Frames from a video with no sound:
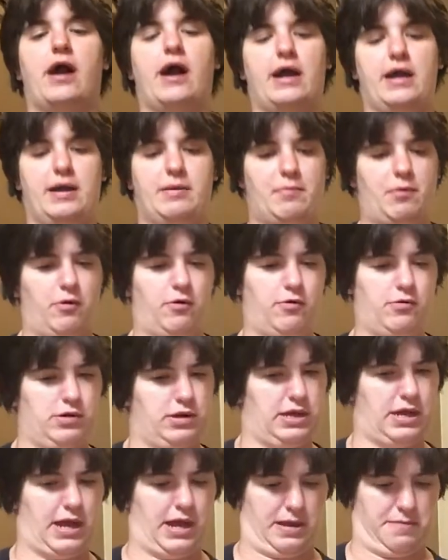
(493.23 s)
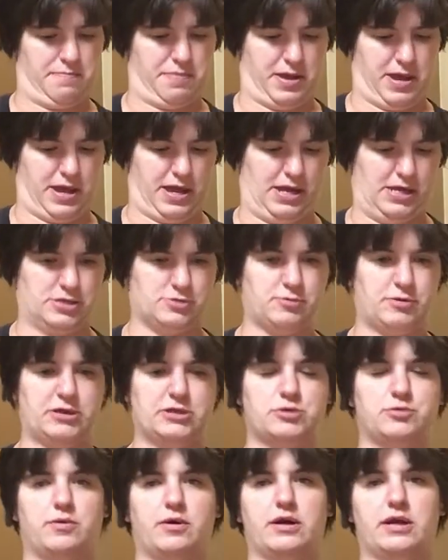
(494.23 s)
I am only on page
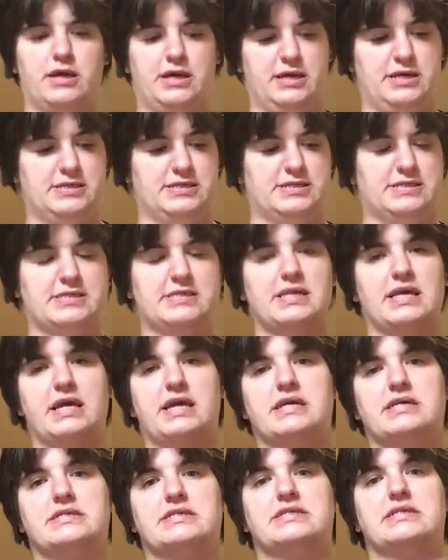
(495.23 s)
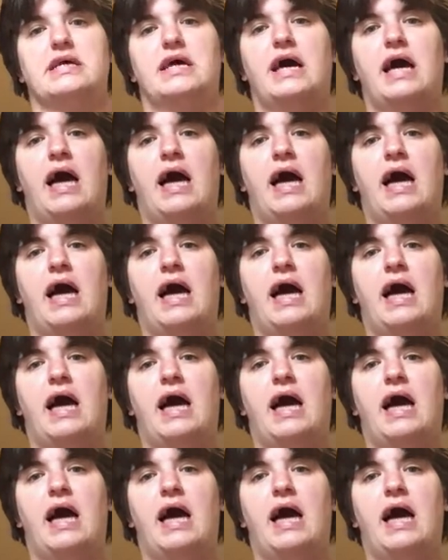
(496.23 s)
126.